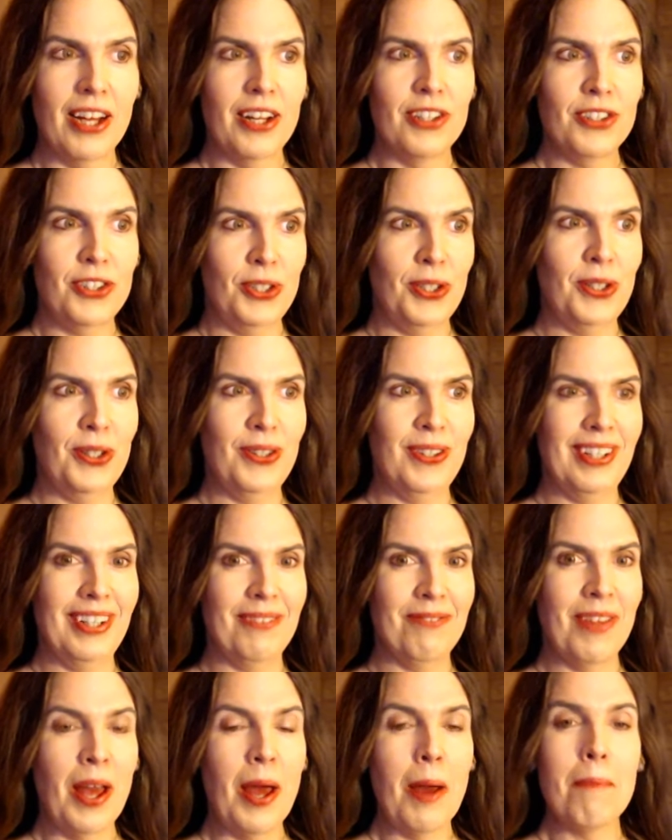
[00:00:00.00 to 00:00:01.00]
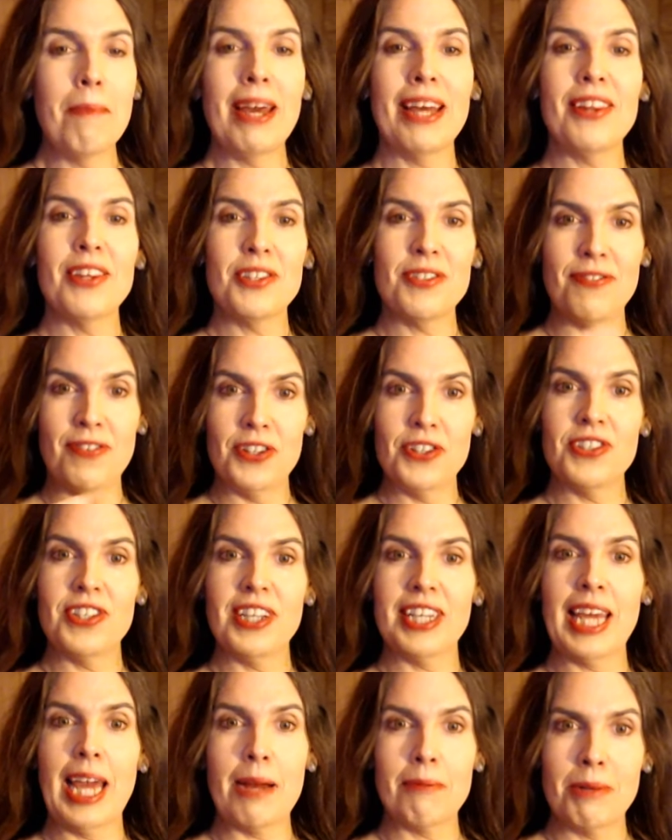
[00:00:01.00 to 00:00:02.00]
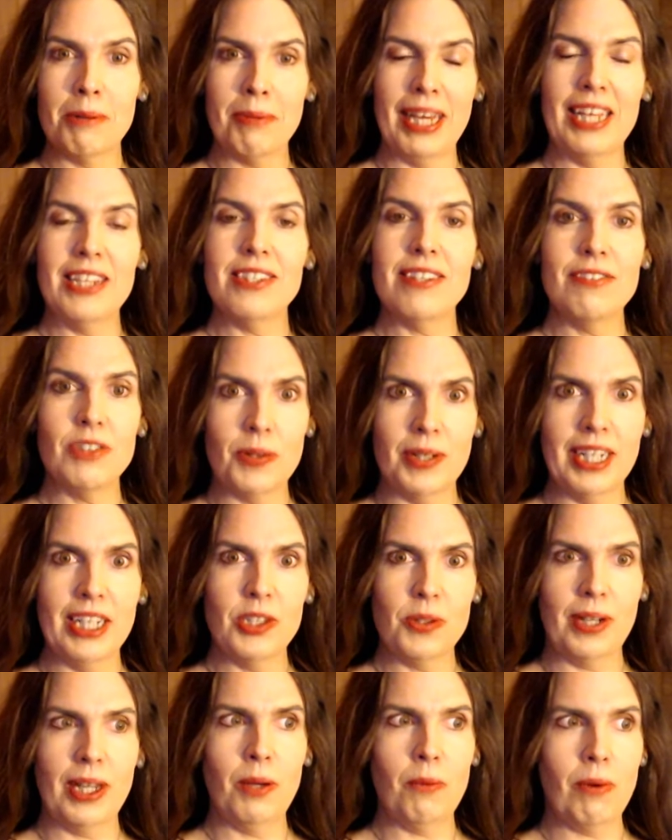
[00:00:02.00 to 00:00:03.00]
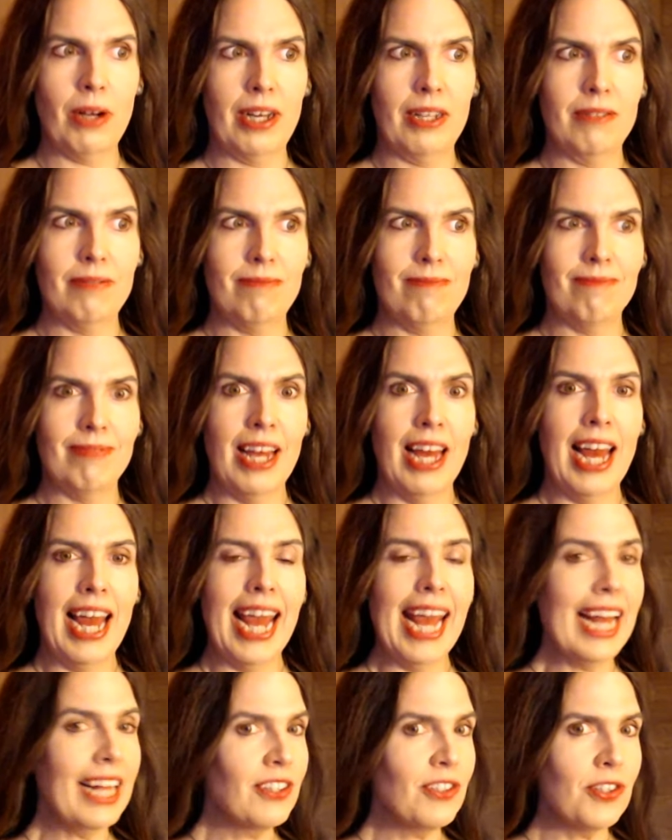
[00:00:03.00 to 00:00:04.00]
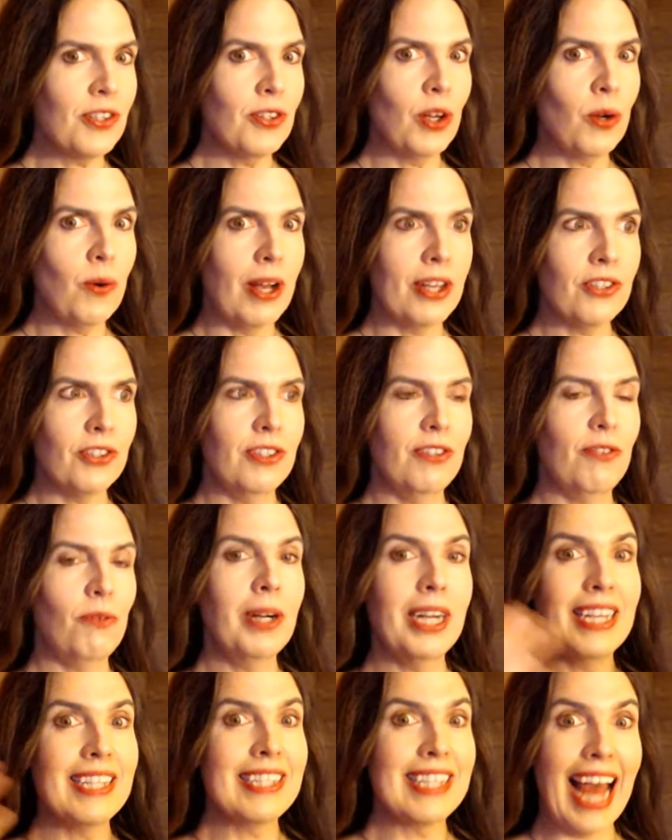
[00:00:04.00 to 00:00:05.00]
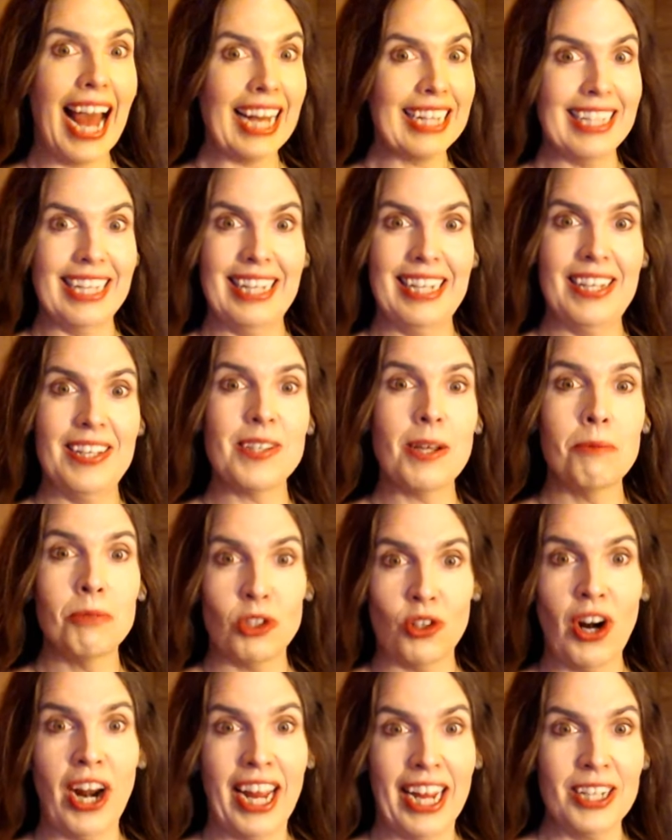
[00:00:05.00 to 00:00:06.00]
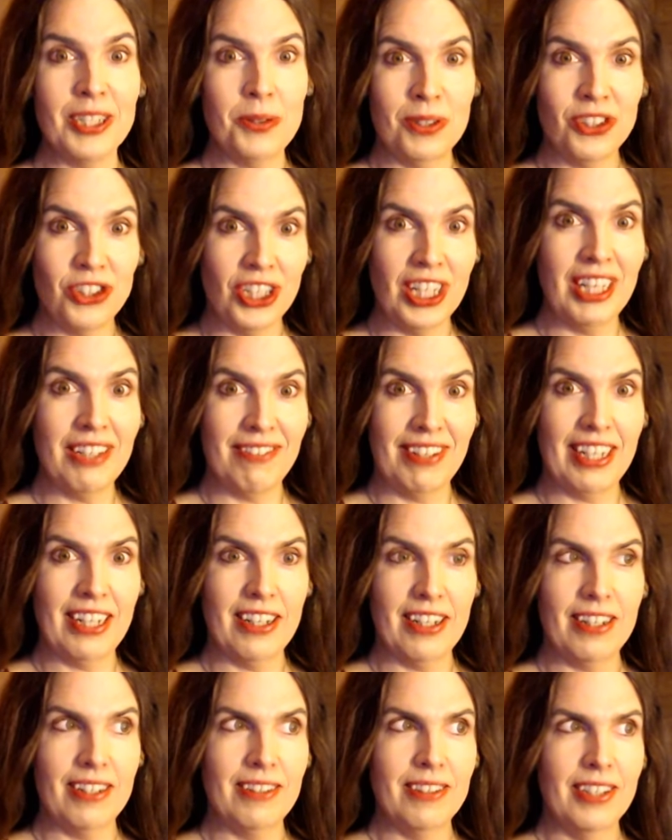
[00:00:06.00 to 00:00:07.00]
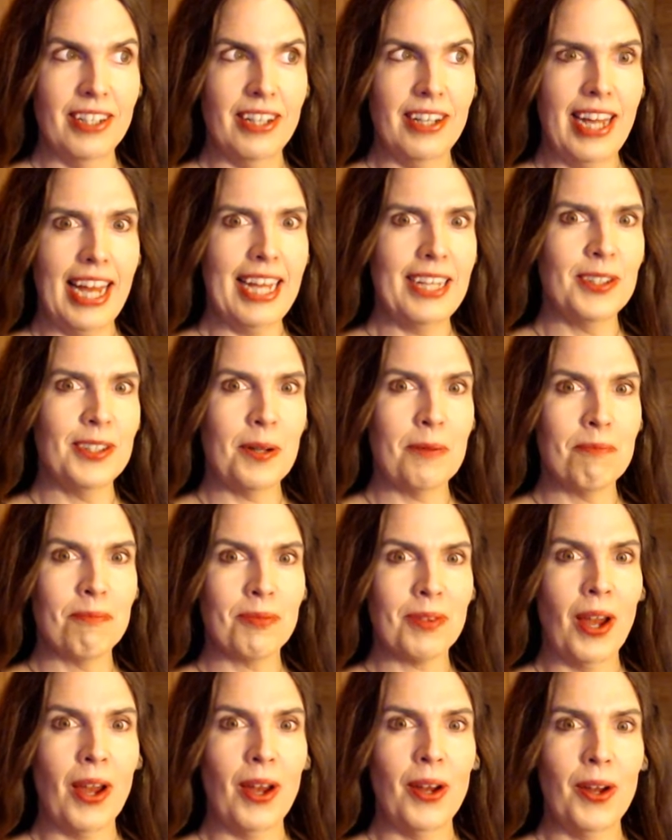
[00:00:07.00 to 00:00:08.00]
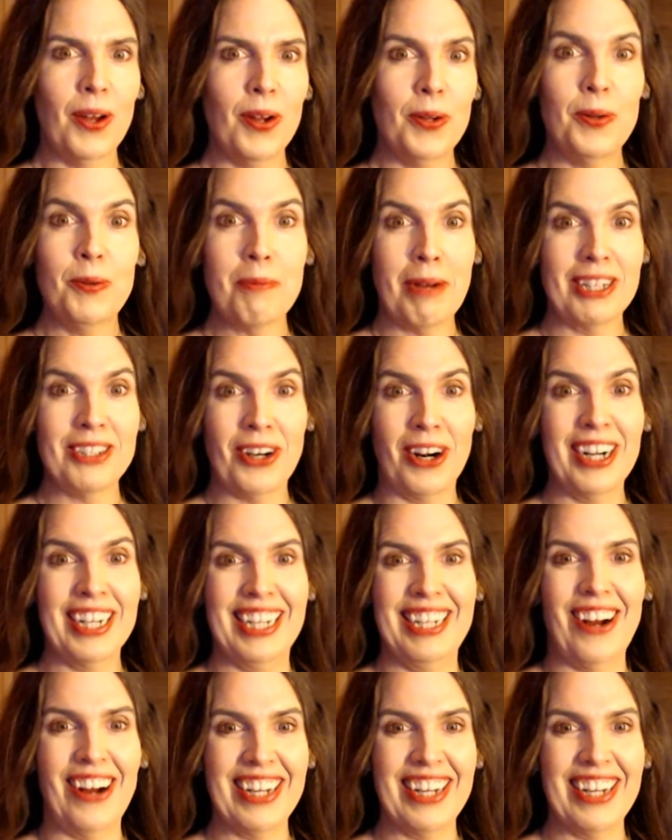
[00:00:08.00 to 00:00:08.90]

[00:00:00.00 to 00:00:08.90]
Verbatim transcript: to um, make this first to camera piece of 2021, answer the question of what exactly it is I'm trying to achieve here, and um, who my target